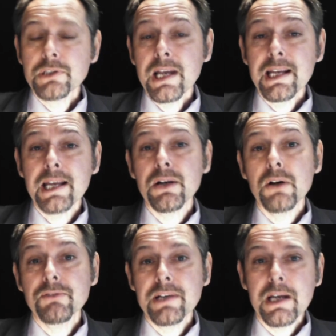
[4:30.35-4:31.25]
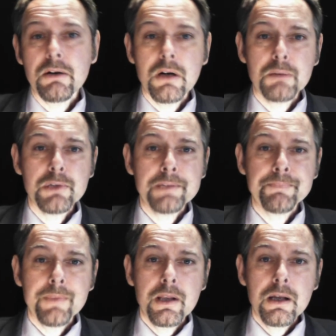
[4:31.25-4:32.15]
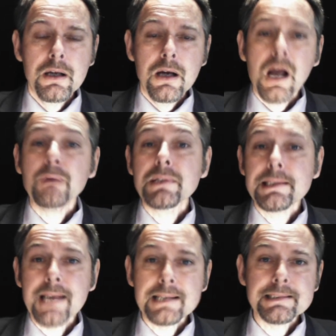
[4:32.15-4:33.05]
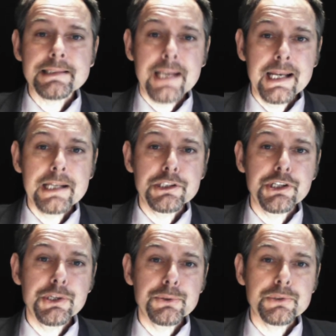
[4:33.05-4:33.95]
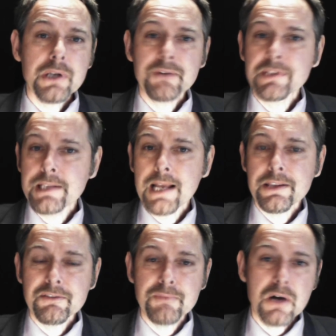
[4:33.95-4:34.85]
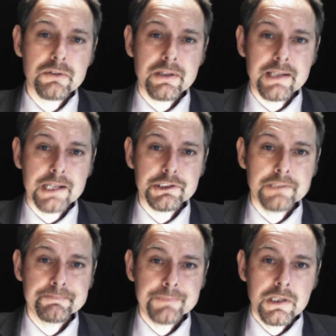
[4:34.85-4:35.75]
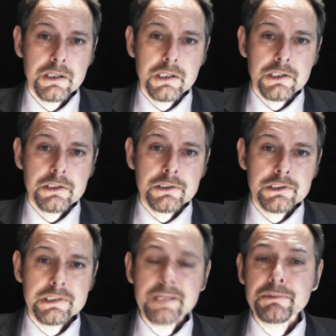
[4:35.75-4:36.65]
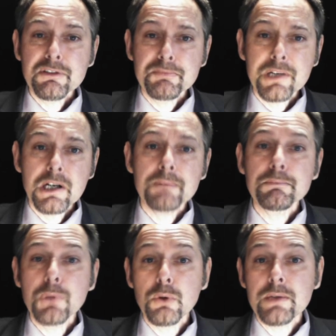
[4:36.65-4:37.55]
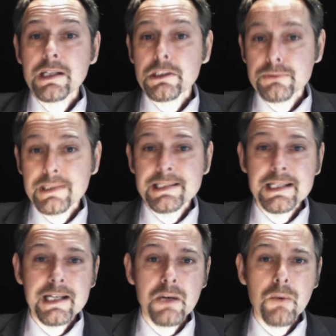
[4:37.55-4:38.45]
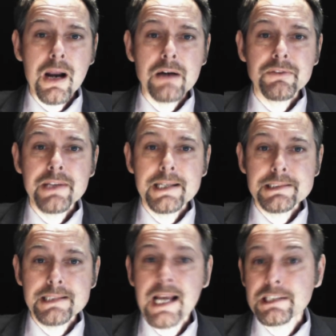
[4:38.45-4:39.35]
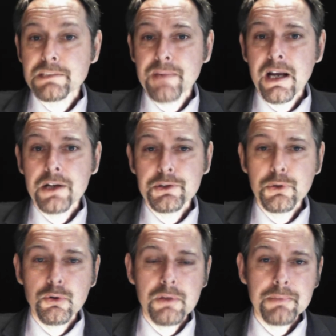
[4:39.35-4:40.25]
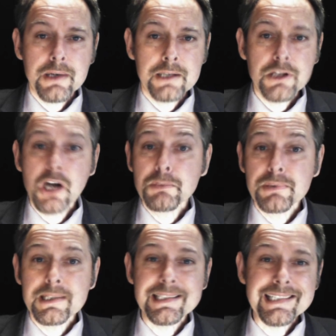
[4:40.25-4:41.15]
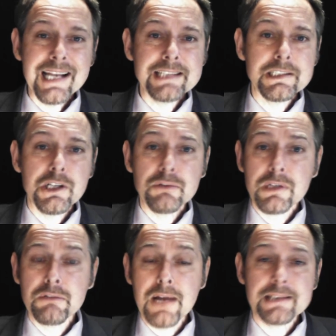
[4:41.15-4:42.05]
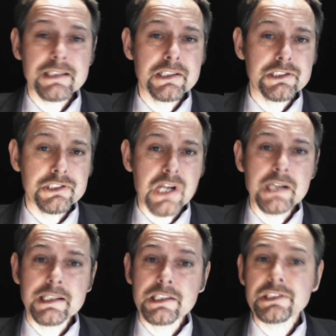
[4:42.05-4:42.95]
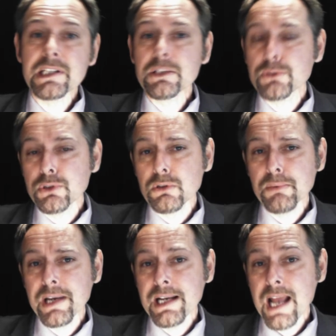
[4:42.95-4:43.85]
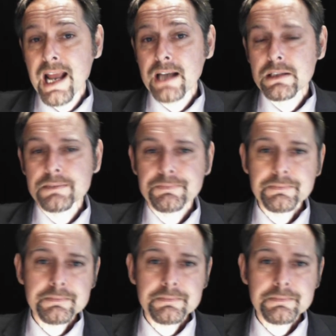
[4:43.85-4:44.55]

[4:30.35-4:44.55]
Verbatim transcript: Today in our video library, I was saddened to hear news of the death of Margaret Thatcher. She seemed to have become more increasingly aware of the intent behind Europe and openly stated her regret at signing the Single European Act.